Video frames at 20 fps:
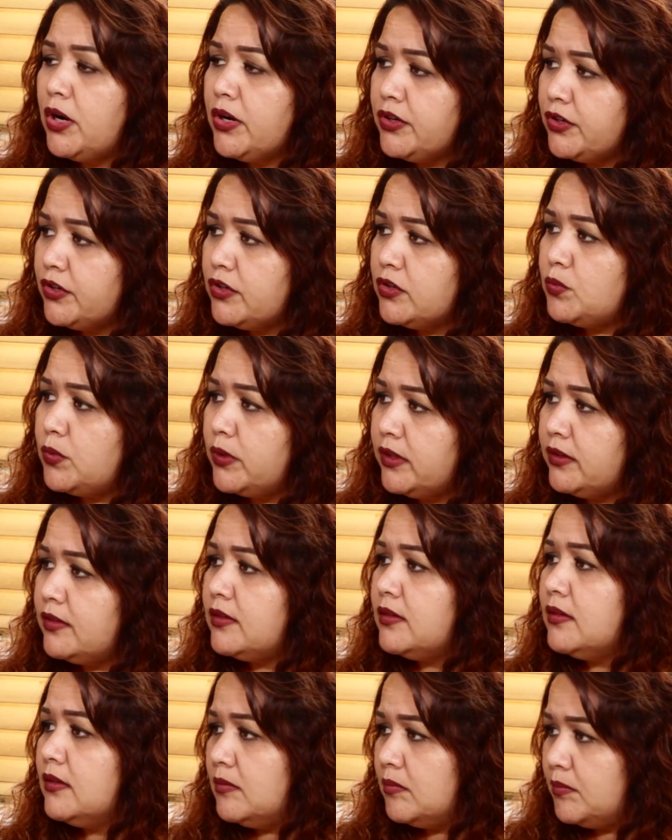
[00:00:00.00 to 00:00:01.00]
partnered with
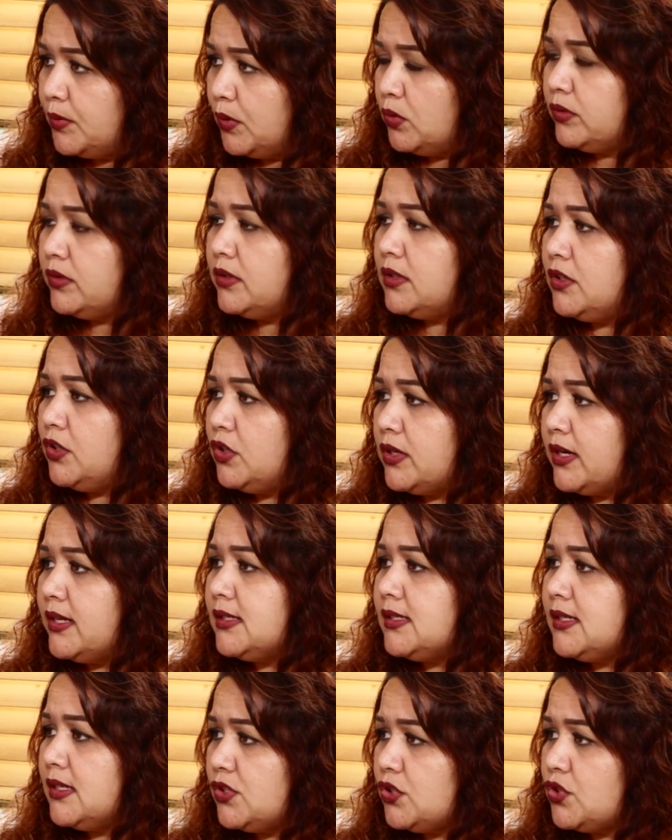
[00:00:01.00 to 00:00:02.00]
both the United
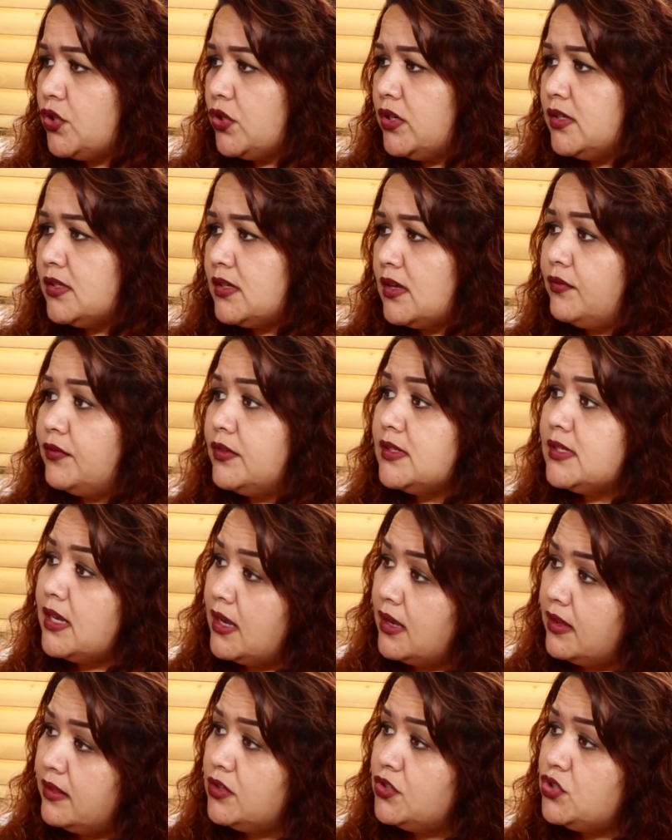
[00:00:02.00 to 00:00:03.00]
States Attorney's Office
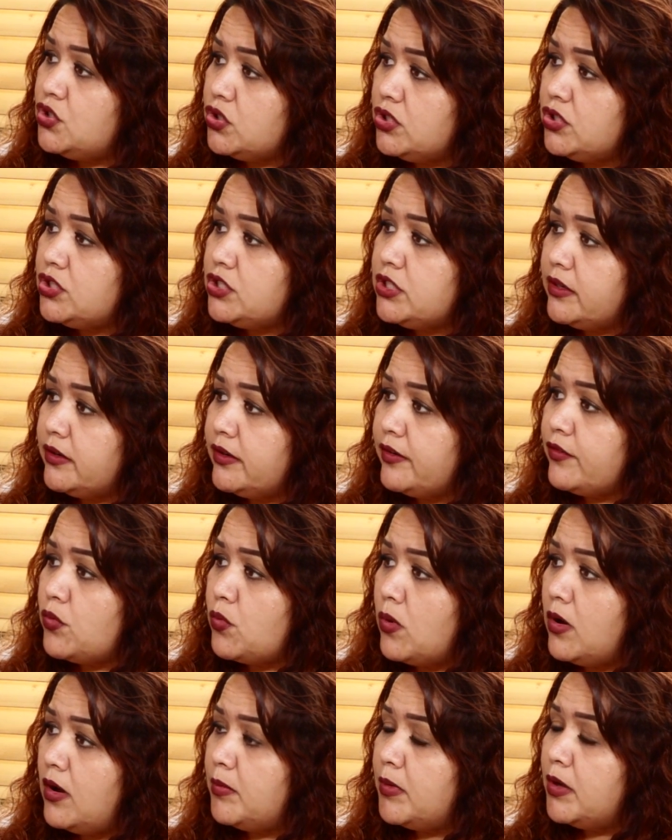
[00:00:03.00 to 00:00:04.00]
and the Judiciary of
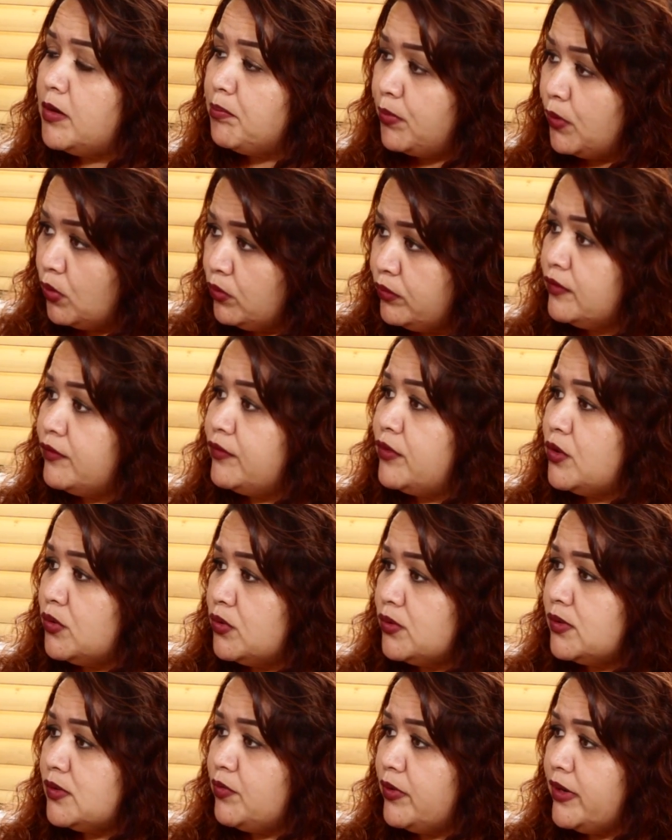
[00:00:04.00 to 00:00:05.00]
Guam on both of
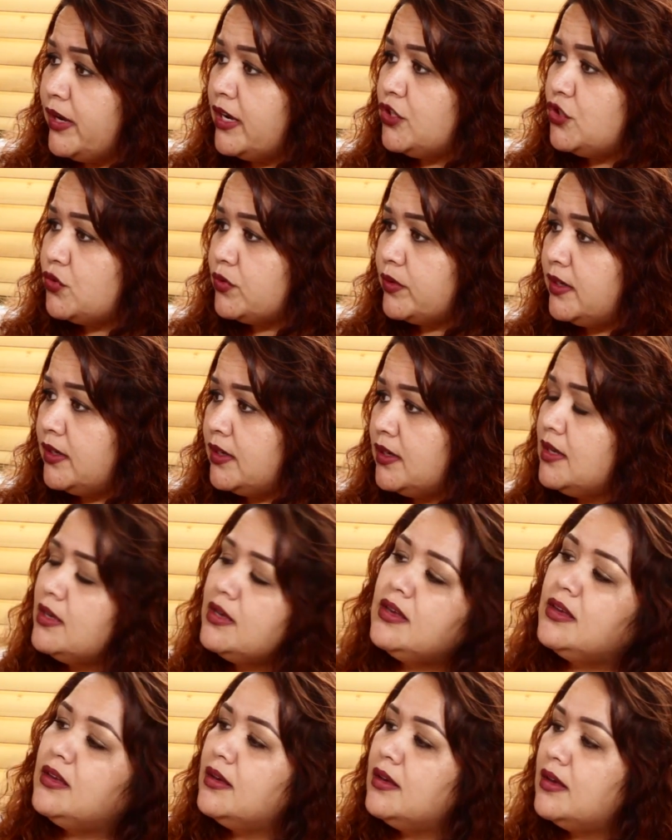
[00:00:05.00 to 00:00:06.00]
those reentry
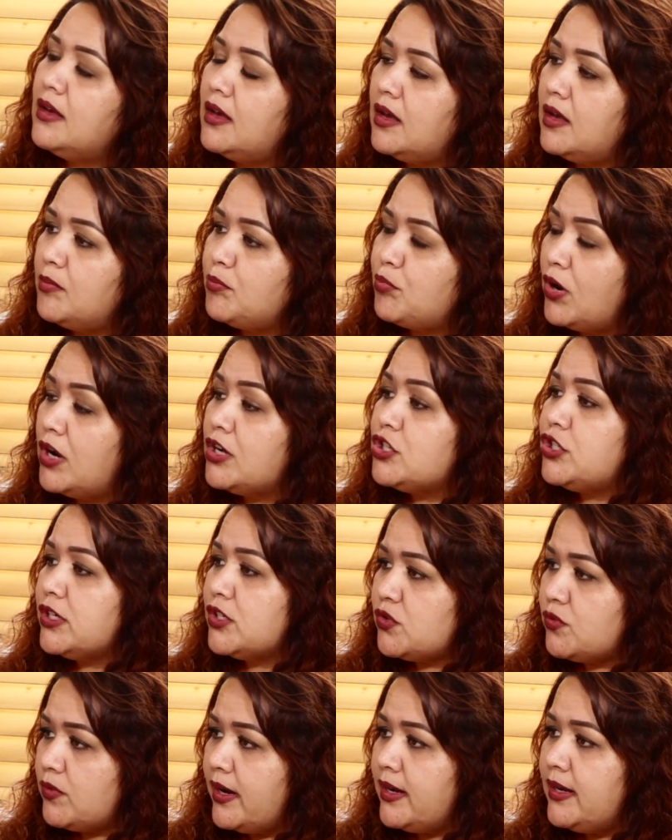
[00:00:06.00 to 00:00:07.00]
mm-hmm. um,
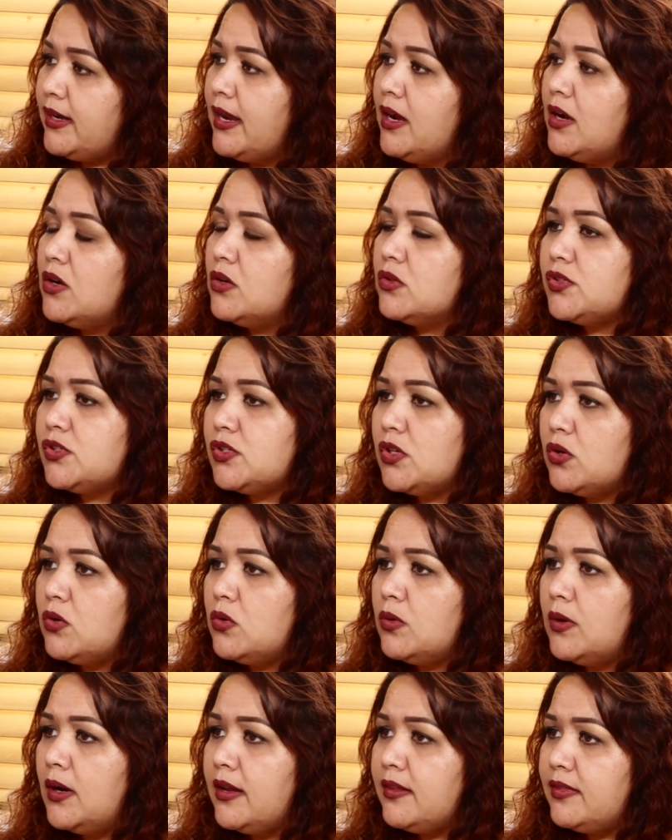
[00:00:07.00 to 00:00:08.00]
projects right now.
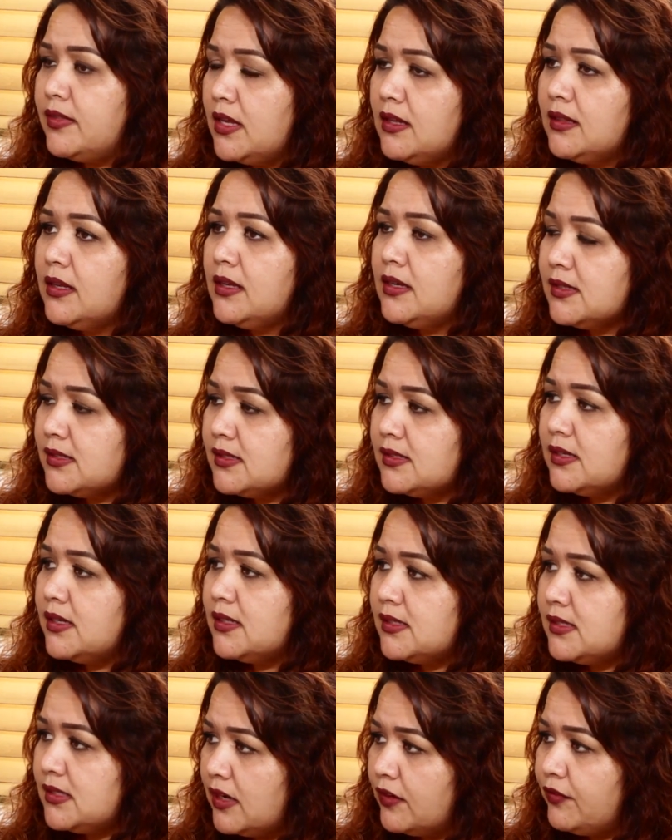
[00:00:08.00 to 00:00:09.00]
So I think that it's
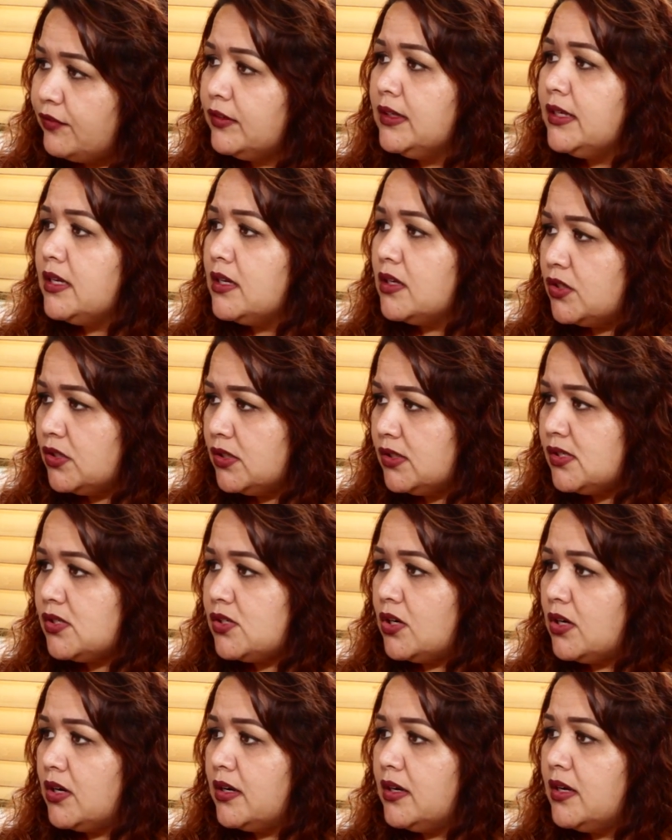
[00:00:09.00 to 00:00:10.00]
it's definitely a good
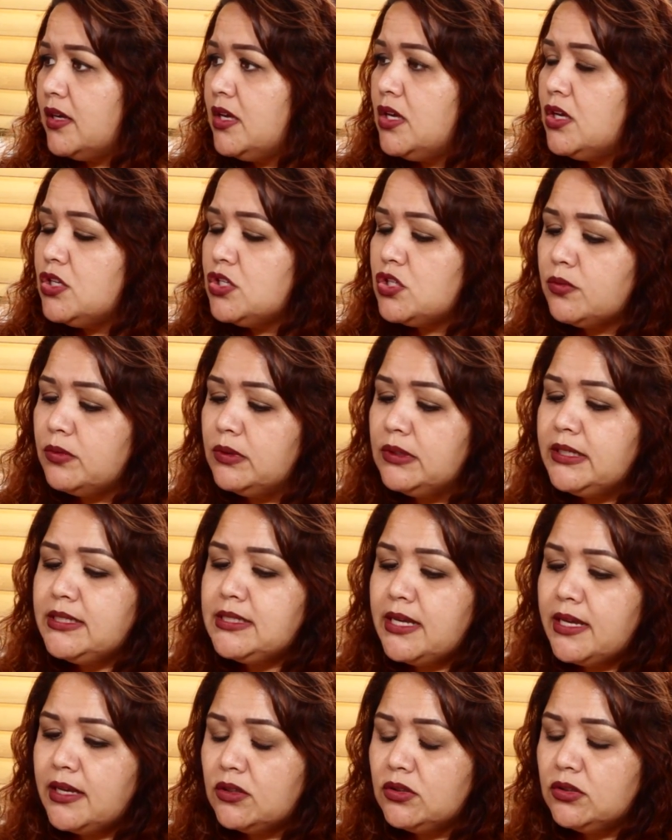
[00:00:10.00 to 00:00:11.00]
start to really
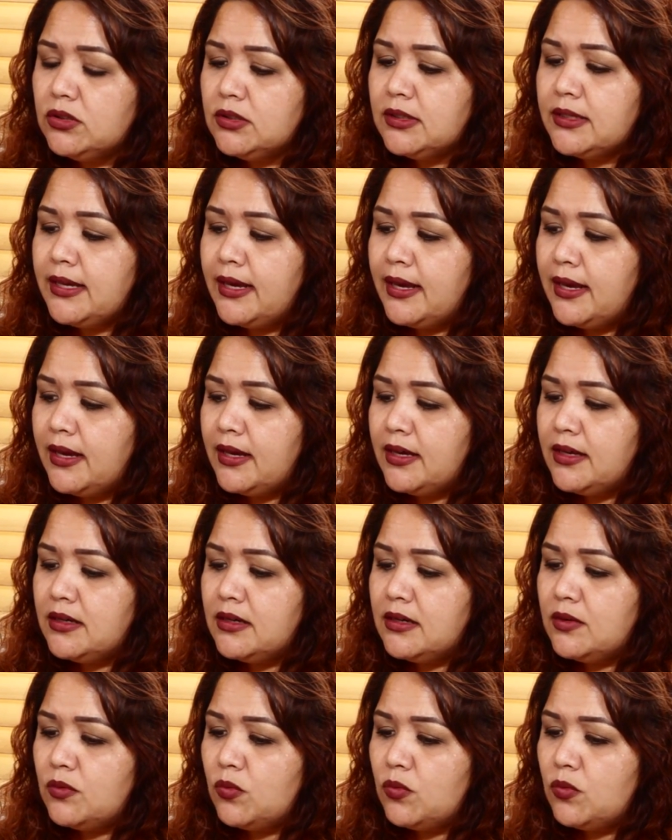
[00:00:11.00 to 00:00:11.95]
take a look at